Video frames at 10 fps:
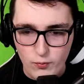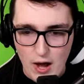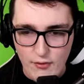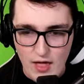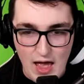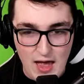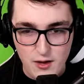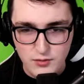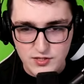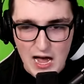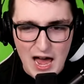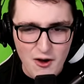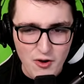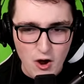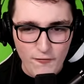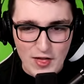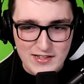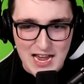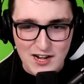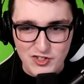around the house. I don't know if
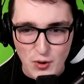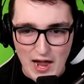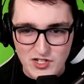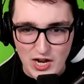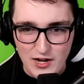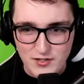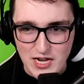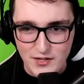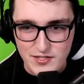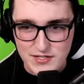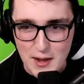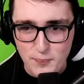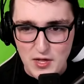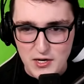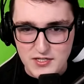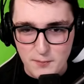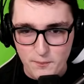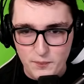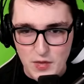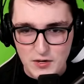that's actually, actually, I hear skeletons. Yep, there's a
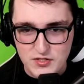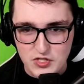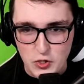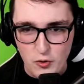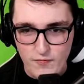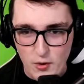There's two of